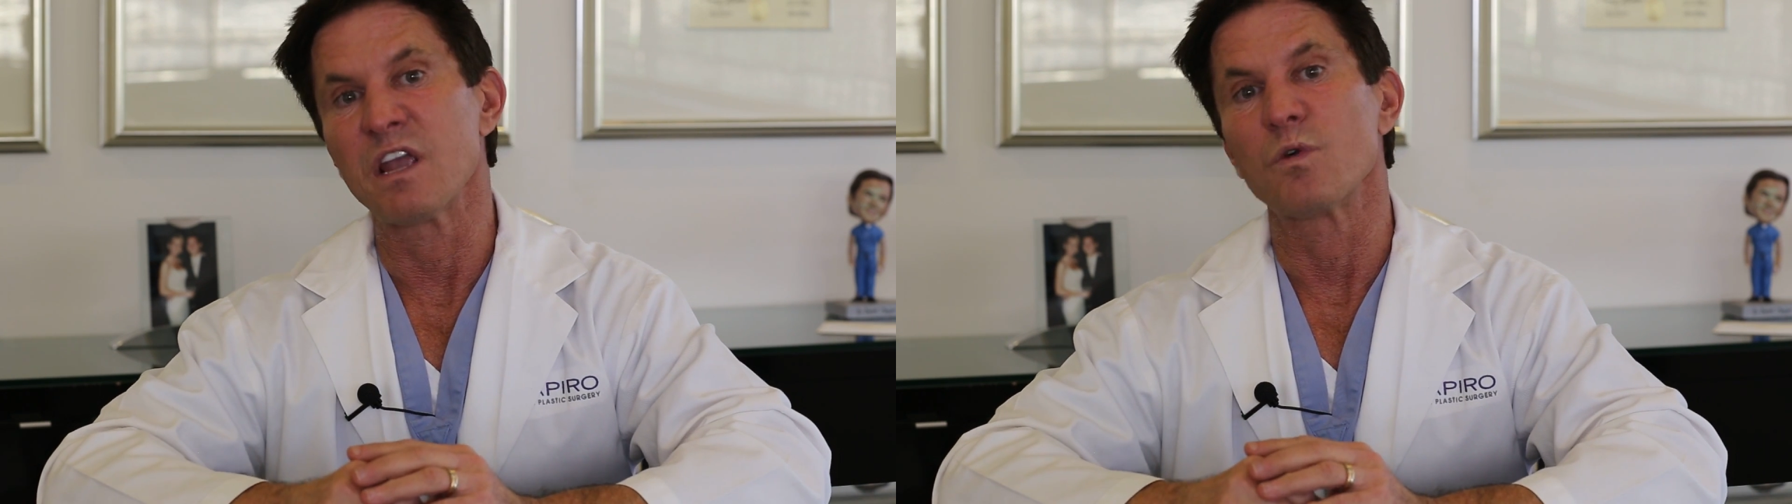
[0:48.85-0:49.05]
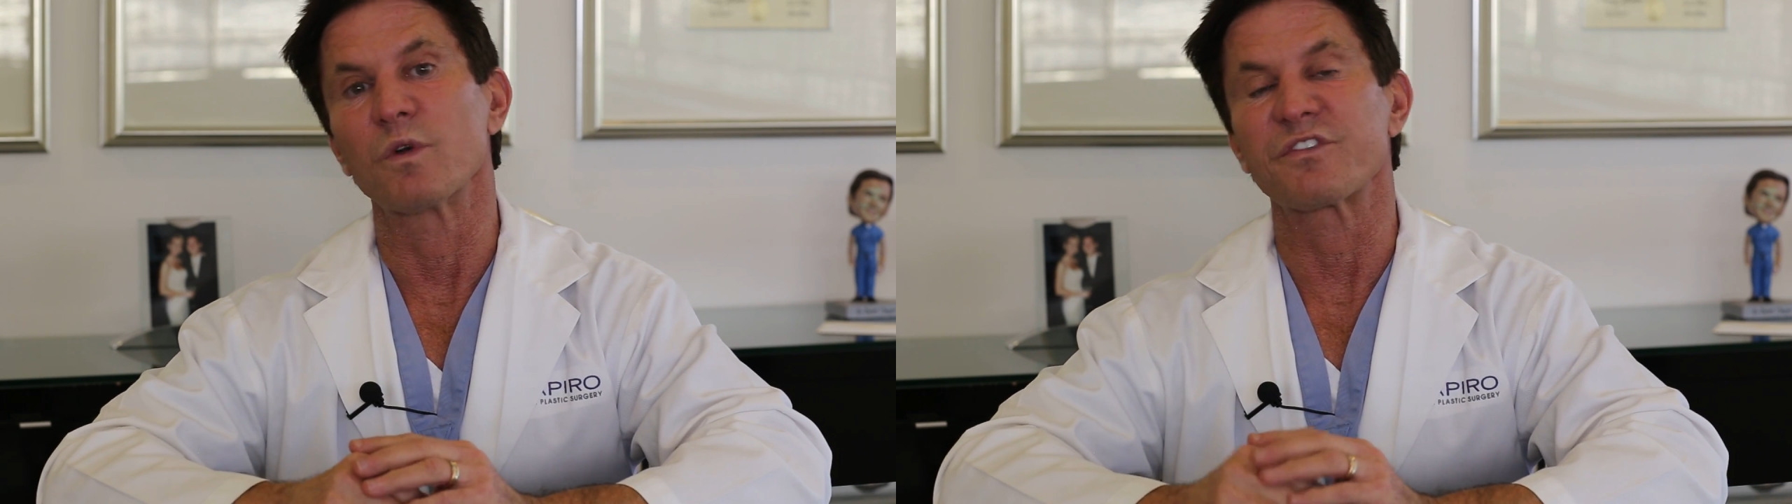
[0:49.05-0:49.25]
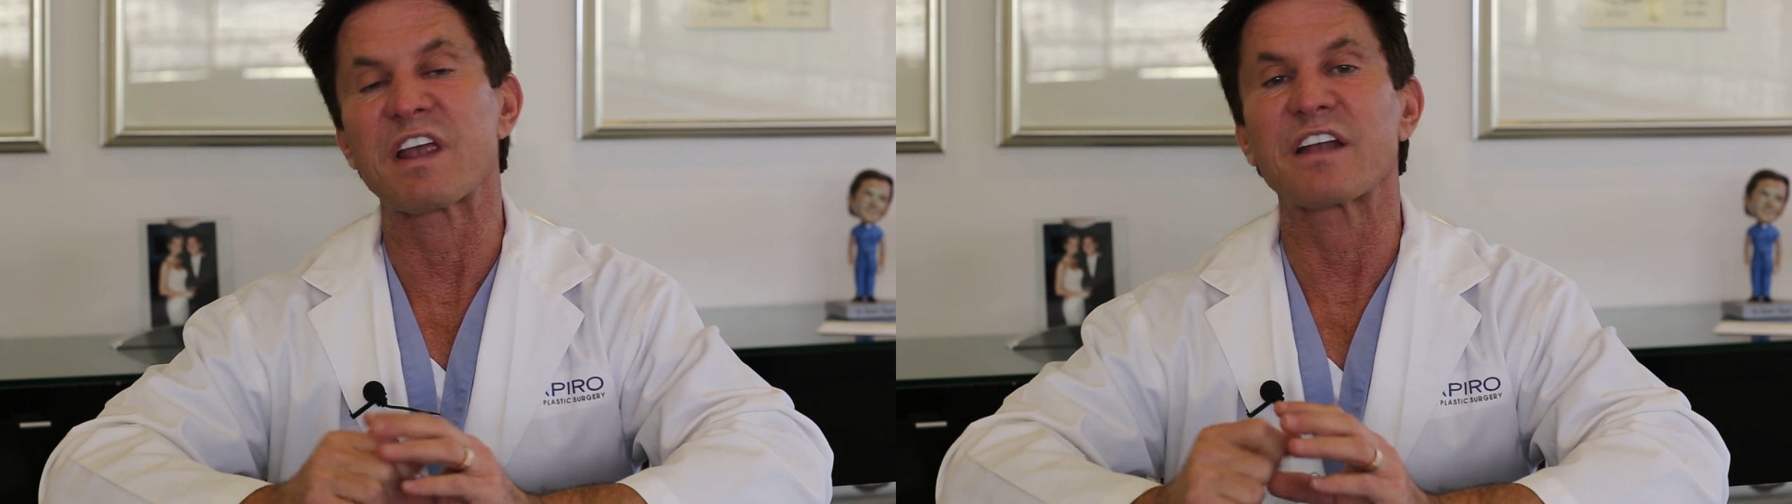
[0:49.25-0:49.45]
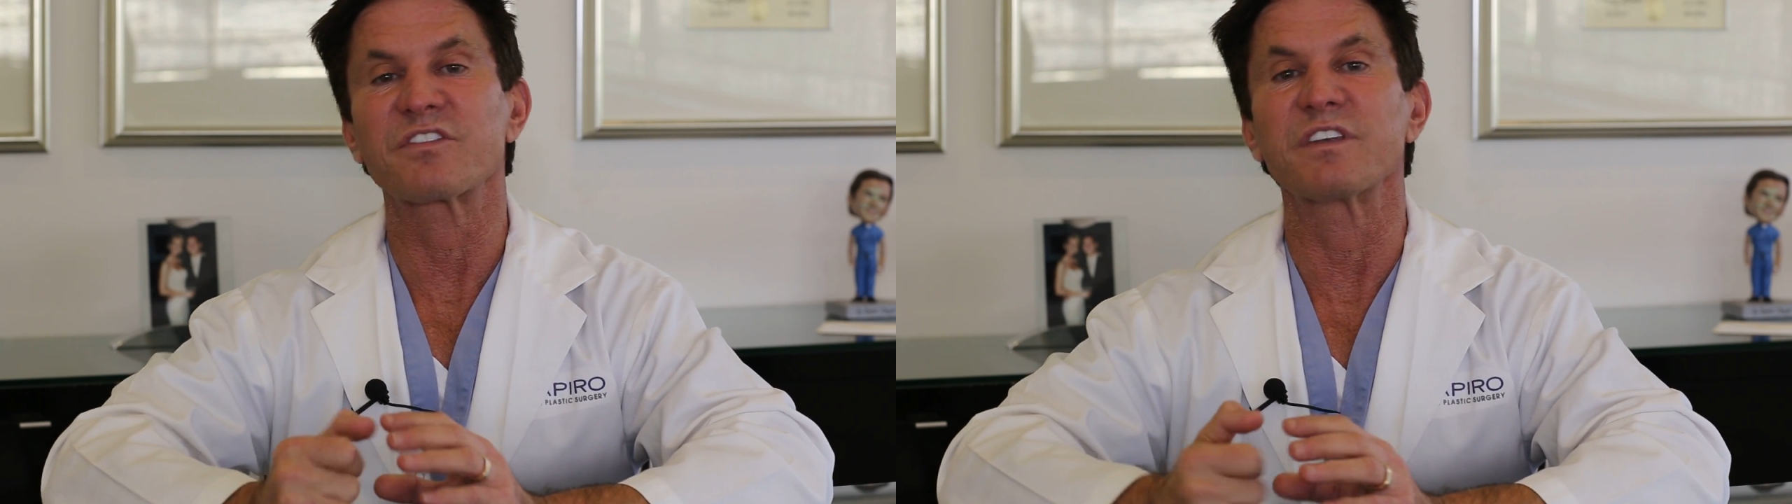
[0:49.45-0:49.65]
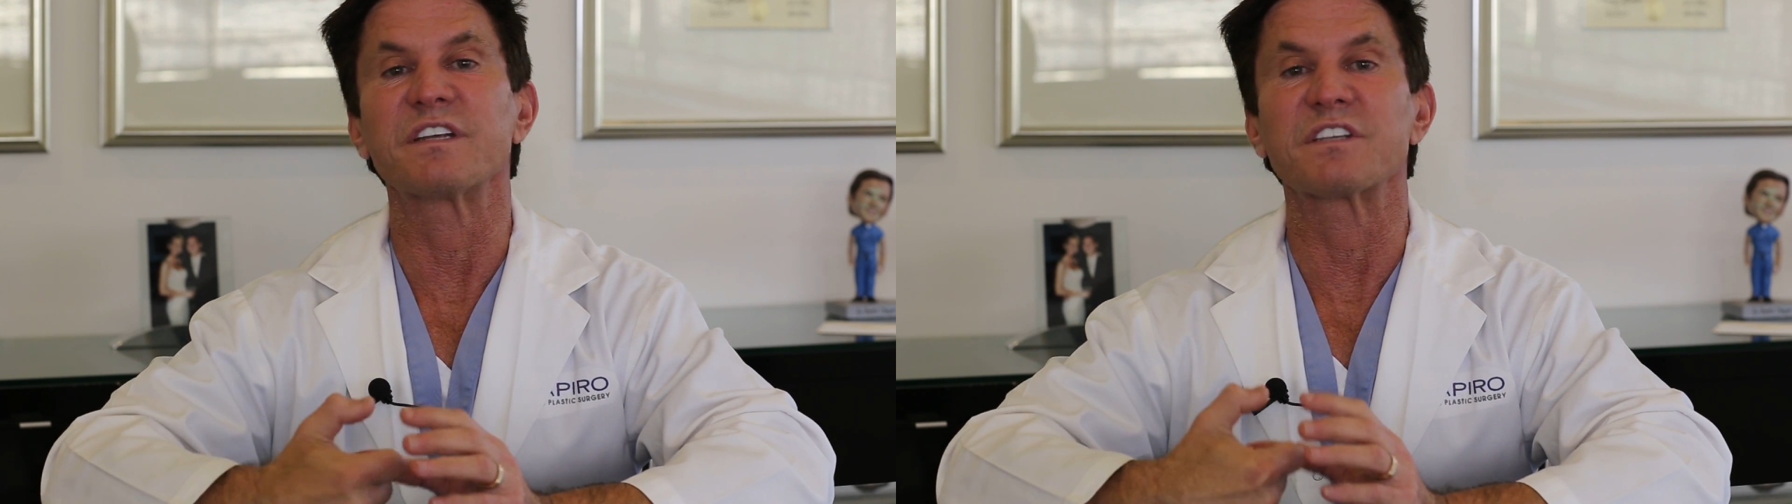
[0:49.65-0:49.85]
which
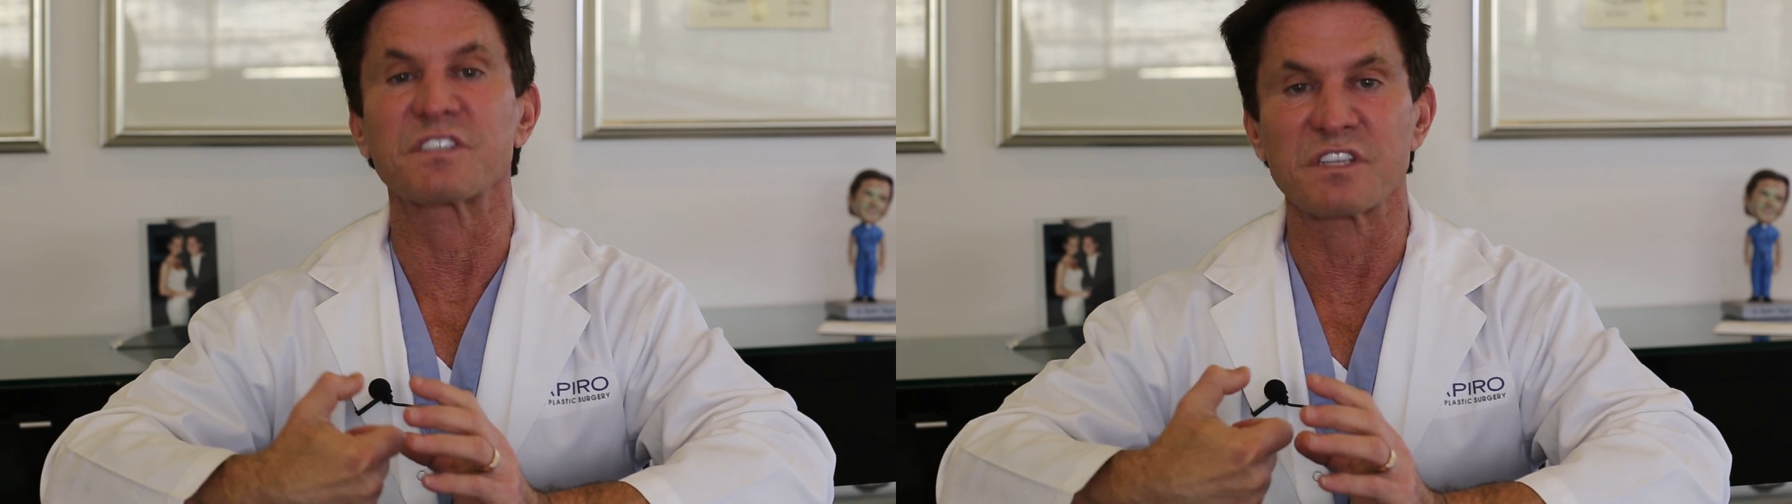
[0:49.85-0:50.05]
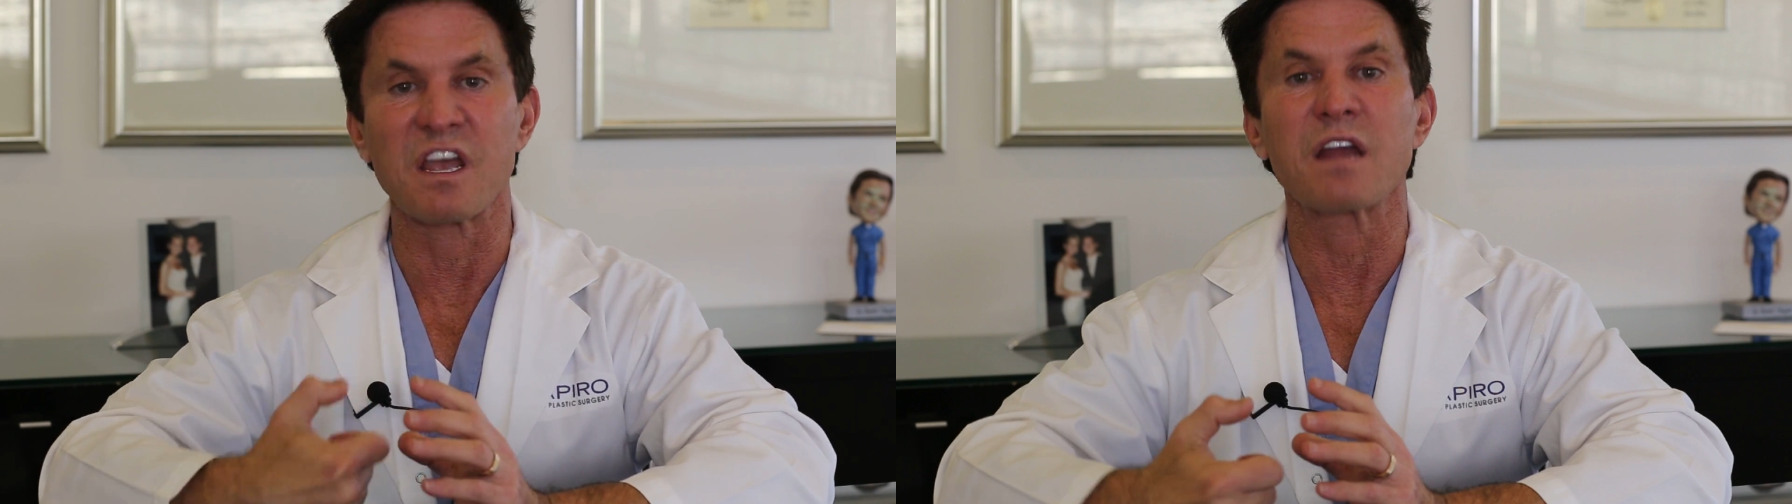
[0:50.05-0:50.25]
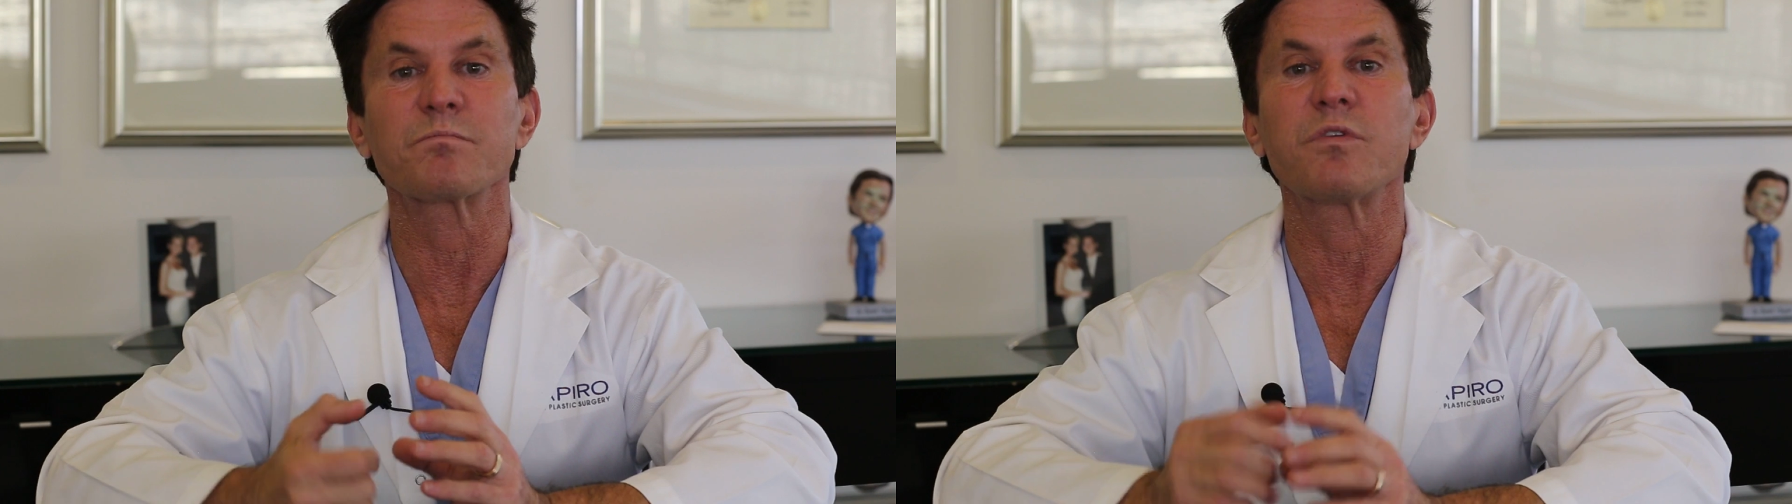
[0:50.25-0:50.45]
actually does not